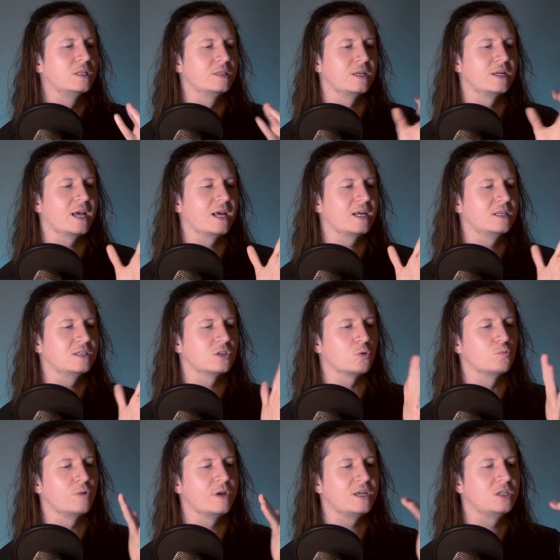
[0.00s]
that it has a
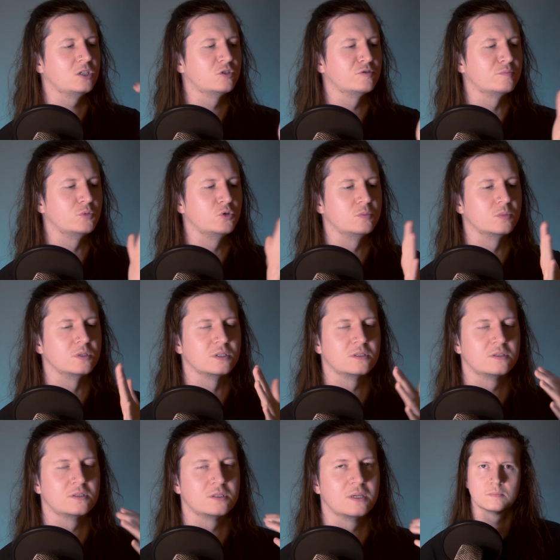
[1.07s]
range of
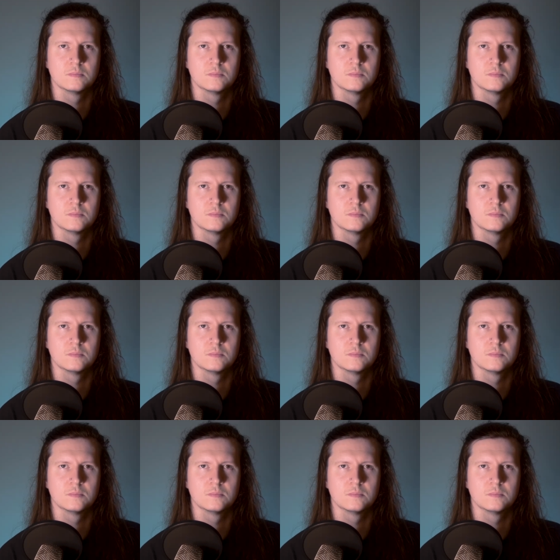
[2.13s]
movements.